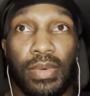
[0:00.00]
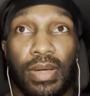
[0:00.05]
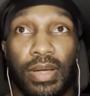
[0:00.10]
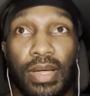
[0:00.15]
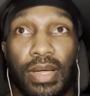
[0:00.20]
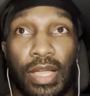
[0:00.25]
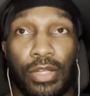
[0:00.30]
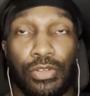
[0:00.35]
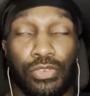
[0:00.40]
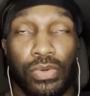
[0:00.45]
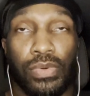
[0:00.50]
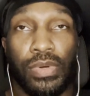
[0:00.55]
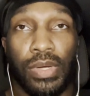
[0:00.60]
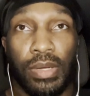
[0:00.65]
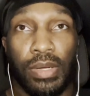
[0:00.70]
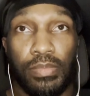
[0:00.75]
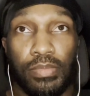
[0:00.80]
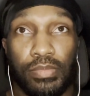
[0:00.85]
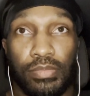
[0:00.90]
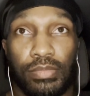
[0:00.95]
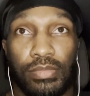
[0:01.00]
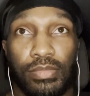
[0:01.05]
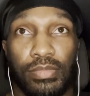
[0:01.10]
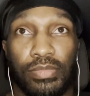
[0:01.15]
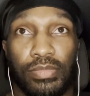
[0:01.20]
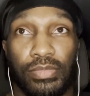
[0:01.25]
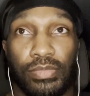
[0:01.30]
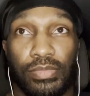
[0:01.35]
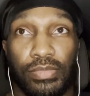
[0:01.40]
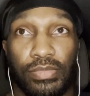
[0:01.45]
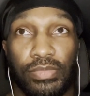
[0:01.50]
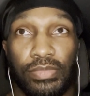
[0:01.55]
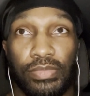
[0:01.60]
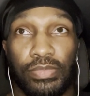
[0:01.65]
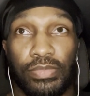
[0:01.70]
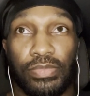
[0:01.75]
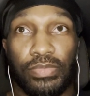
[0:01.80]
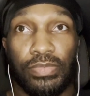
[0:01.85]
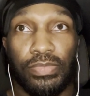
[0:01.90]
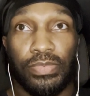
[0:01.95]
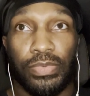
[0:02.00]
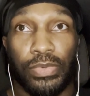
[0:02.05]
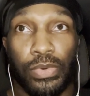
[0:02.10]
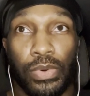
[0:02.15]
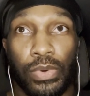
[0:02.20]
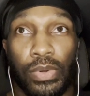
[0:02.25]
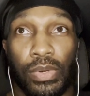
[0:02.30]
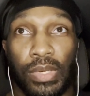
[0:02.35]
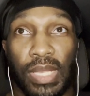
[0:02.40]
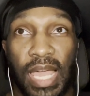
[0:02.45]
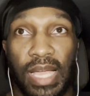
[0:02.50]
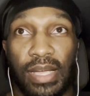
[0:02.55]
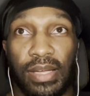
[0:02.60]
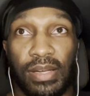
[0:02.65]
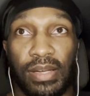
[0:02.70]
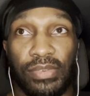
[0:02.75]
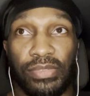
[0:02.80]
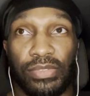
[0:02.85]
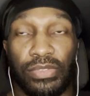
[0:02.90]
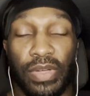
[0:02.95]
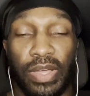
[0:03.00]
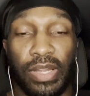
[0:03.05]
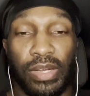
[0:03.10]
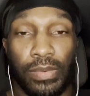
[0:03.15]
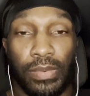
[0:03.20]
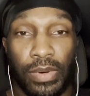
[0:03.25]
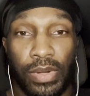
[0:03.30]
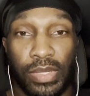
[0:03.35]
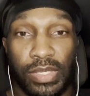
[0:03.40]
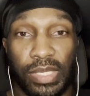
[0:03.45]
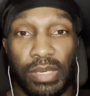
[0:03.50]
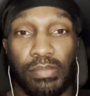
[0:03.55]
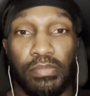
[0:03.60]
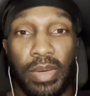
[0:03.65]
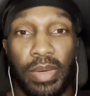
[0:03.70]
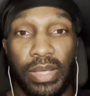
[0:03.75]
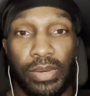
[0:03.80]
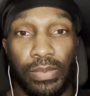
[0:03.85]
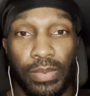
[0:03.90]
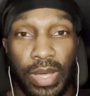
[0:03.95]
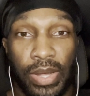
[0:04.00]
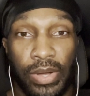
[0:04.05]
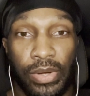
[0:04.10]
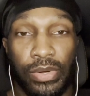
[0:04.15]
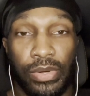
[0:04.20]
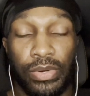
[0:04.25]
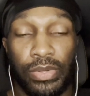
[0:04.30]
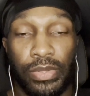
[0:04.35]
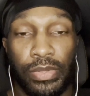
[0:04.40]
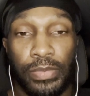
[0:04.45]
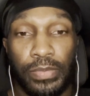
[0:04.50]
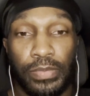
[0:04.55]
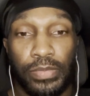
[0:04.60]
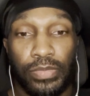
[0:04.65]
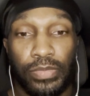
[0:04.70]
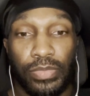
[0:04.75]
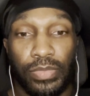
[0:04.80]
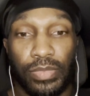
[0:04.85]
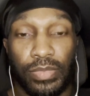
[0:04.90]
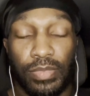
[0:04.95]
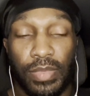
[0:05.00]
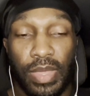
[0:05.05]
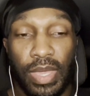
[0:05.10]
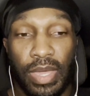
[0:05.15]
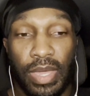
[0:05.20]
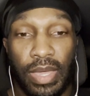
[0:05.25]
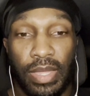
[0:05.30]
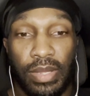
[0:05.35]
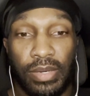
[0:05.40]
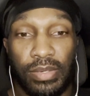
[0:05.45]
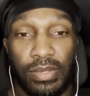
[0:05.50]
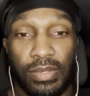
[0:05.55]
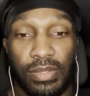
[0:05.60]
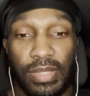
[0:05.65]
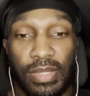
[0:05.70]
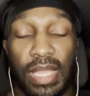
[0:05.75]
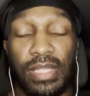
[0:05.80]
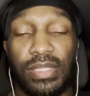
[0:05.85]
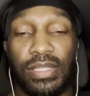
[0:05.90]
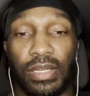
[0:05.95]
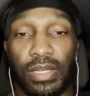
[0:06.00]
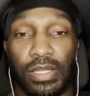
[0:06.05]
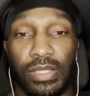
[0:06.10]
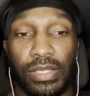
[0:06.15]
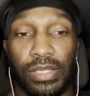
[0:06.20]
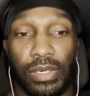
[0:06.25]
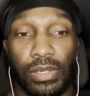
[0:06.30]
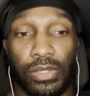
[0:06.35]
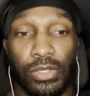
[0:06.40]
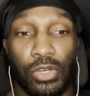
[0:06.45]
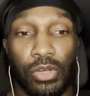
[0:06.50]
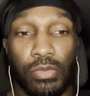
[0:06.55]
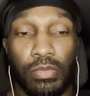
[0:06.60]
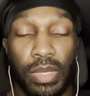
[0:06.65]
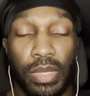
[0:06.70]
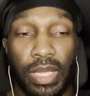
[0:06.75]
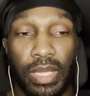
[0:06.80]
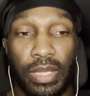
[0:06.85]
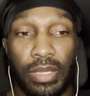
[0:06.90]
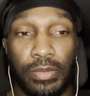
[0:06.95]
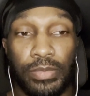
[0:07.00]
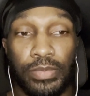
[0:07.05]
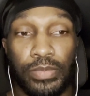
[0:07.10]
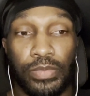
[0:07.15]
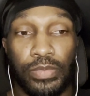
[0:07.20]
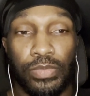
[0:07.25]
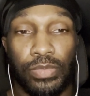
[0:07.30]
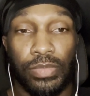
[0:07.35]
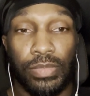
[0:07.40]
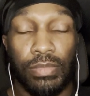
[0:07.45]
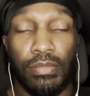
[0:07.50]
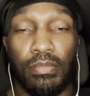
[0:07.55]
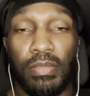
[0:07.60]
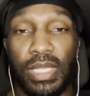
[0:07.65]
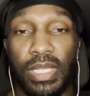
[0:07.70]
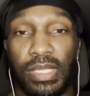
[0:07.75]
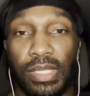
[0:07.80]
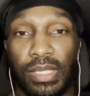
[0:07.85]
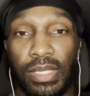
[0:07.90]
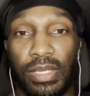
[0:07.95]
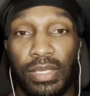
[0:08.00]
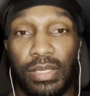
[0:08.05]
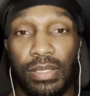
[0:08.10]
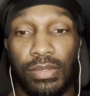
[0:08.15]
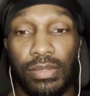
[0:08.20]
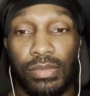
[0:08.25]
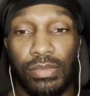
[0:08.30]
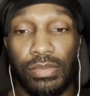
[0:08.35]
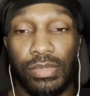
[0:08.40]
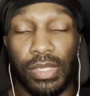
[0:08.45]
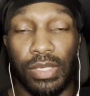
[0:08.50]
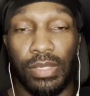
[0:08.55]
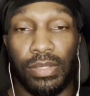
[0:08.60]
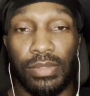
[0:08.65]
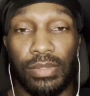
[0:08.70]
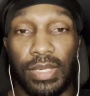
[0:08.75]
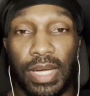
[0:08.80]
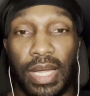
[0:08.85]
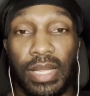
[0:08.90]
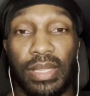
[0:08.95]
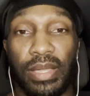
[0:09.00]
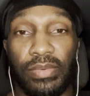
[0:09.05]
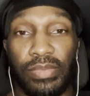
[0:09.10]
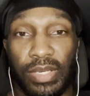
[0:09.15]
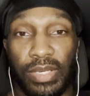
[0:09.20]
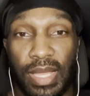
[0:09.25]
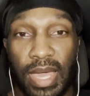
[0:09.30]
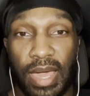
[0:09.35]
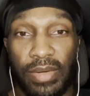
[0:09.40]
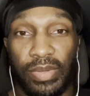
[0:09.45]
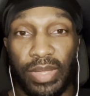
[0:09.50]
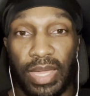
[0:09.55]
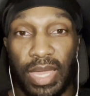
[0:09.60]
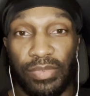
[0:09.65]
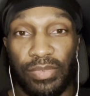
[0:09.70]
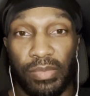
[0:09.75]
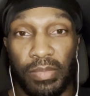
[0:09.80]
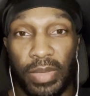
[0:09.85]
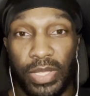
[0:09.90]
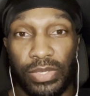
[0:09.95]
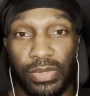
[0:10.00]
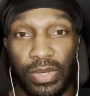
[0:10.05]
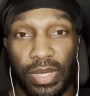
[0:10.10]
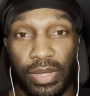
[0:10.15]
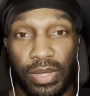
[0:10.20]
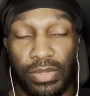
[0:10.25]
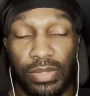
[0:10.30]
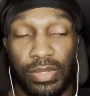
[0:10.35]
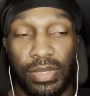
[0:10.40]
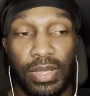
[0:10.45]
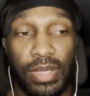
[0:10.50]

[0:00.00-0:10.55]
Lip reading: I grew up, for lack of greater words, a bedwetter, and that took a toll on me mentally. So I definitely advocate for mental health,